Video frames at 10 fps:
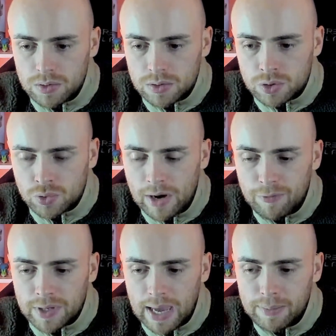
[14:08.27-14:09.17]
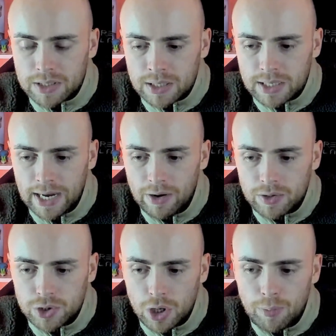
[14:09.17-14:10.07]
Stretford Gamer says, Kieran,
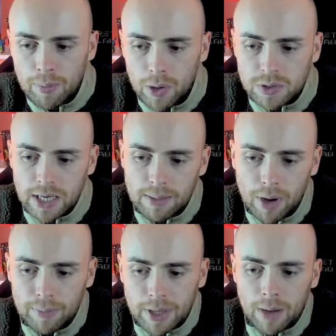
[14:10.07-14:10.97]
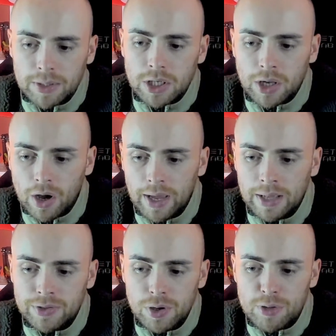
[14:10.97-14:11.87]
Choupo-Moting might be coming to
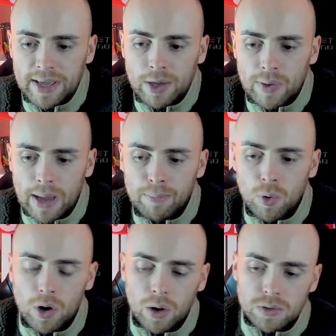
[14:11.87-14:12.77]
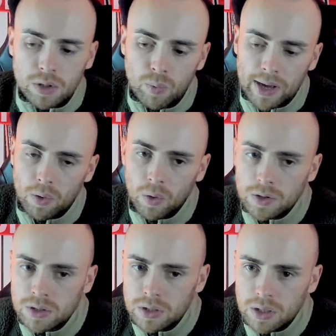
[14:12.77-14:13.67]
United. Do you think he'll get more goals than
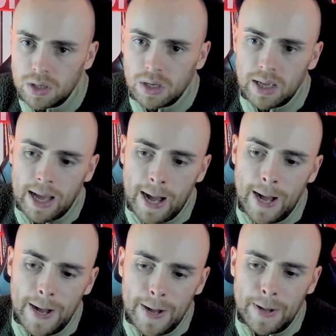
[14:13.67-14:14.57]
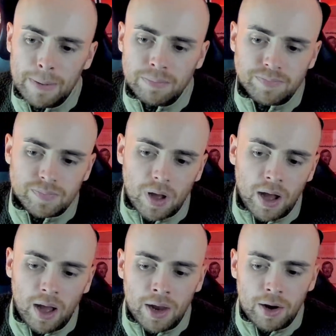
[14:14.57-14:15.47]
Weghorst?
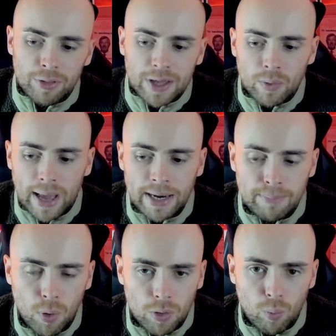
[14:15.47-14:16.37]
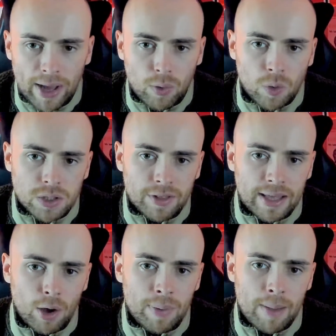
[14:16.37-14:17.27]
I don't think he'll get any more than Weghorst. I think
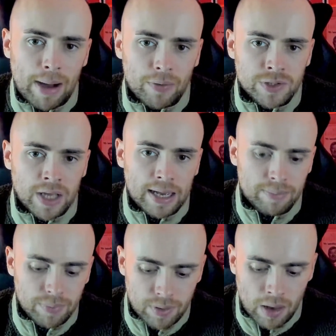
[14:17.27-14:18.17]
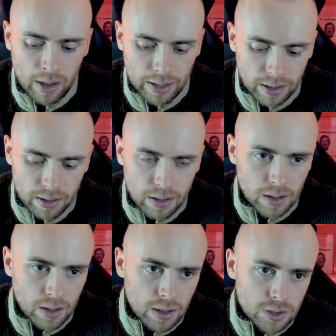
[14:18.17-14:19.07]
it'll be about the same. Like,
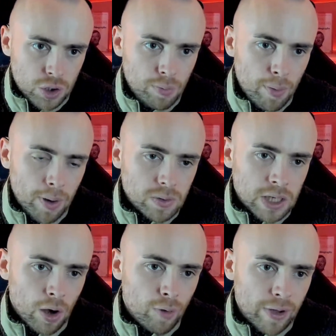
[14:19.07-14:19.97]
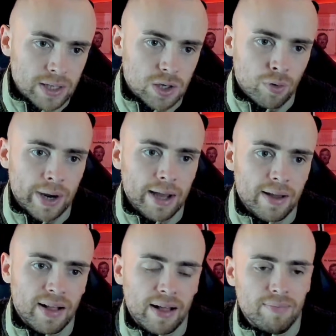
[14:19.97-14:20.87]
Choupo-Moting over his
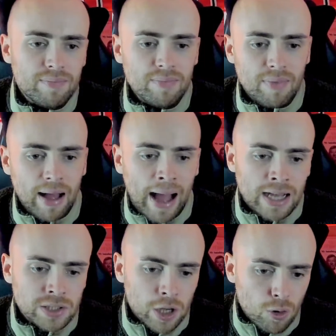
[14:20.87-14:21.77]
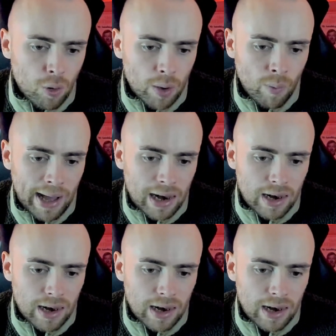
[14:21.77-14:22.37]
career has done quite well.